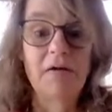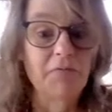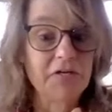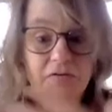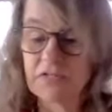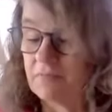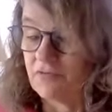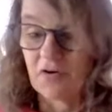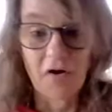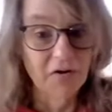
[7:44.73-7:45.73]
and we use them
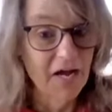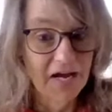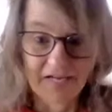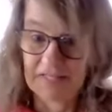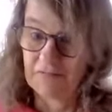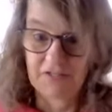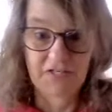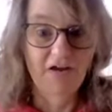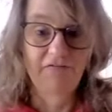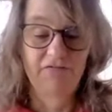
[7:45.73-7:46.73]
for all kinds of
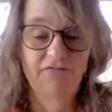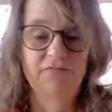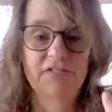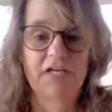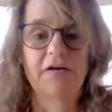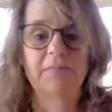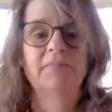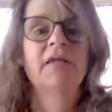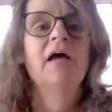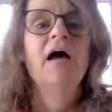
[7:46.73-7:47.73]
stuff. So
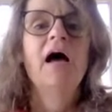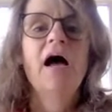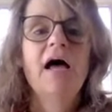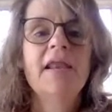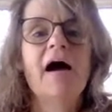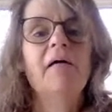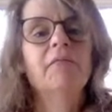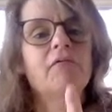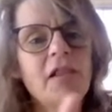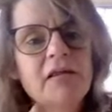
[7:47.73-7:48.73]
now,
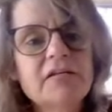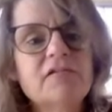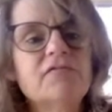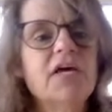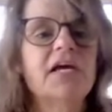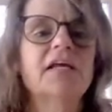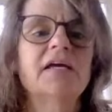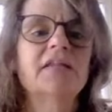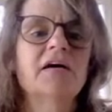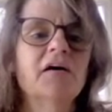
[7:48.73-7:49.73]
relative
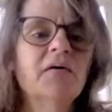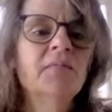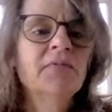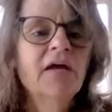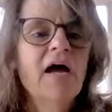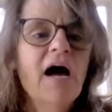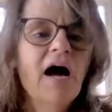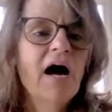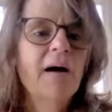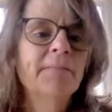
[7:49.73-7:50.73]
dating, though,
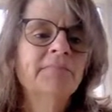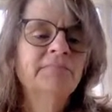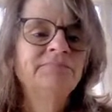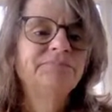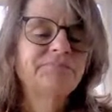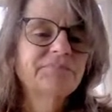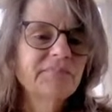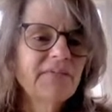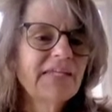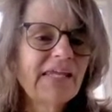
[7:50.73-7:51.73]

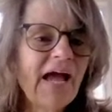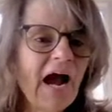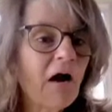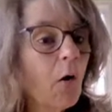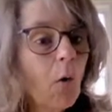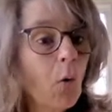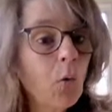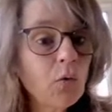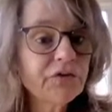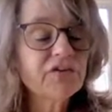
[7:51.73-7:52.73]
our
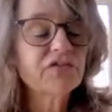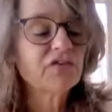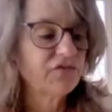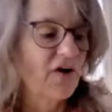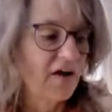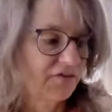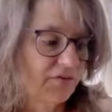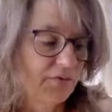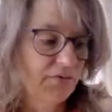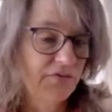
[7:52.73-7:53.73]
oldest
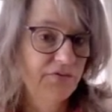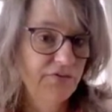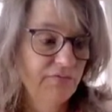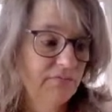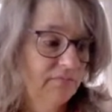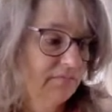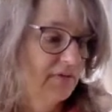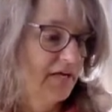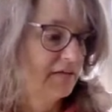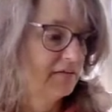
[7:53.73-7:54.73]
fossils,
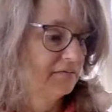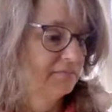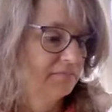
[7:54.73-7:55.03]
like